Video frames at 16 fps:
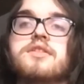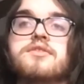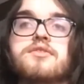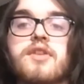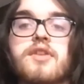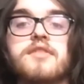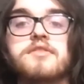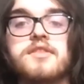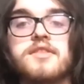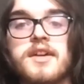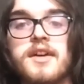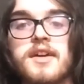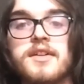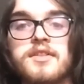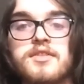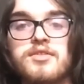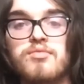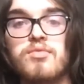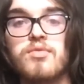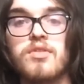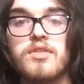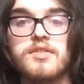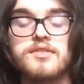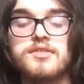Throughout the day, you
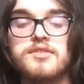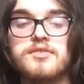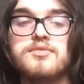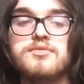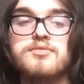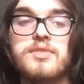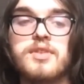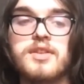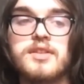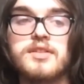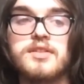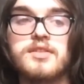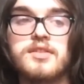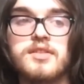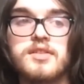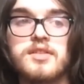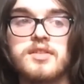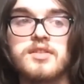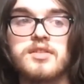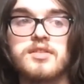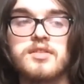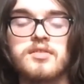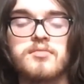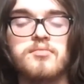want to really
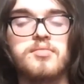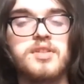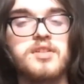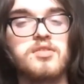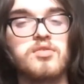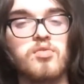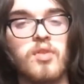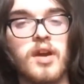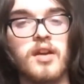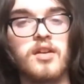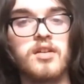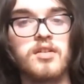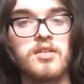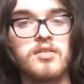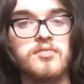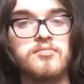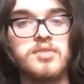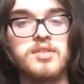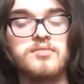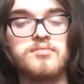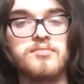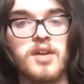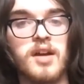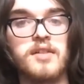be aware and be
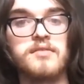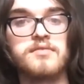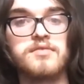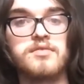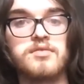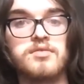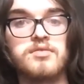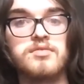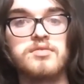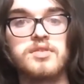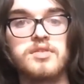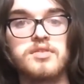mindful.